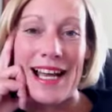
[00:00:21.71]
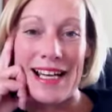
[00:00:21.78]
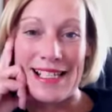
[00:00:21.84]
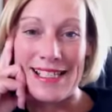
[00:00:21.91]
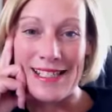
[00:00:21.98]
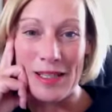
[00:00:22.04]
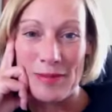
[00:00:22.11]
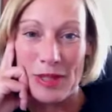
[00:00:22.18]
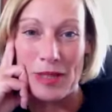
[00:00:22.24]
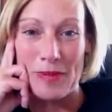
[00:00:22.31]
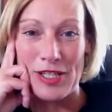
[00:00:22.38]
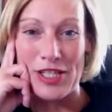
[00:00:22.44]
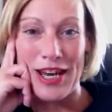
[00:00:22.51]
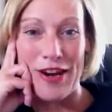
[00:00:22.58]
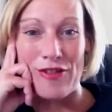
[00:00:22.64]
and I'm going to be
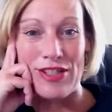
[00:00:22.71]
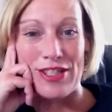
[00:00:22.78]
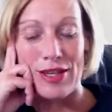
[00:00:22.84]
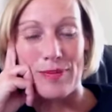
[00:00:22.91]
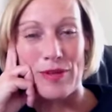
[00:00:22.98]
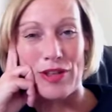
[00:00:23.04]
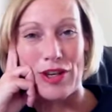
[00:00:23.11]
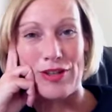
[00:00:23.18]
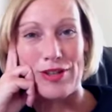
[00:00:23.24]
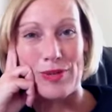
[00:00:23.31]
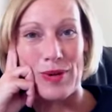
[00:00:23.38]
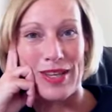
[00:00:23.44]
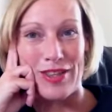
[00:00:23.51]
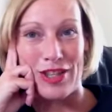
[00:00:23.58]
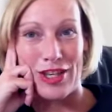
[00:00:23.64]
sharing some of
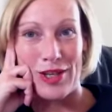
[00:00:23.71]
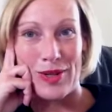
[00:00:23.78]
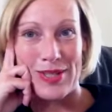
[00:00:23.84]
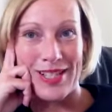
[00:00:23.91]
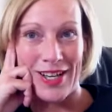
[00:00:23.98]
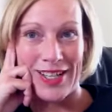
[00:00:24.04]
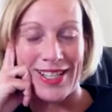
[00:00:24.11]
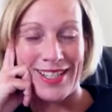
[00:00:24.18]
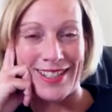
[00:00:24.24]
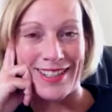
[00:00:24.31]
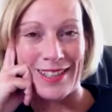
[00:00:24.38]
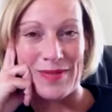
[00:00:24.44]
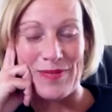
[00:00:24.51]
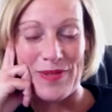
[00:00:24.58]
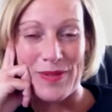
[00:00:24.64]
those with you as I
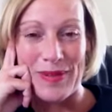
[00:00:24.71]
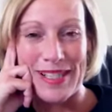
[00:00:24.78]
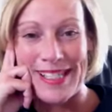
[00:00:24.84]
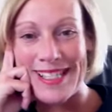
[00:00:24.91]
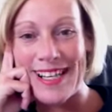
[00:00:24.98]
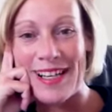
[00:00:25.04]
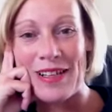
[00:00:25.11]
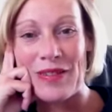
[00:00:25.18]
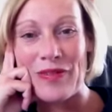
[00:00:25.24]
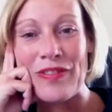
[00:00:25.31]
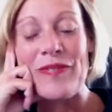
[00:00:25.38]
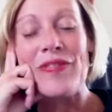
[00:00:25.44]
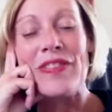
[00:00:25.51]
learn them for myself.